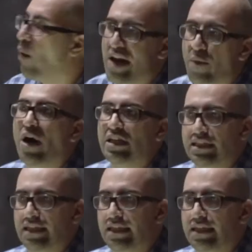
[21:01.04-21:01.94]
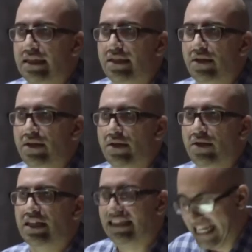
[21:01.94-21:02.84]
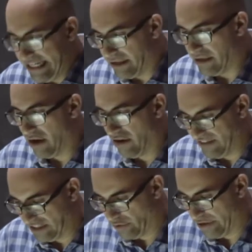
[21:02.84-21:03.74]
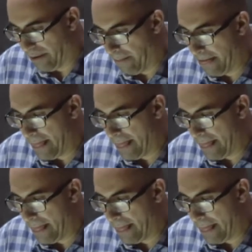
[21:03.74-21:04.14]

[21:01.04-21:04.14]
whitewashing the state of Israel.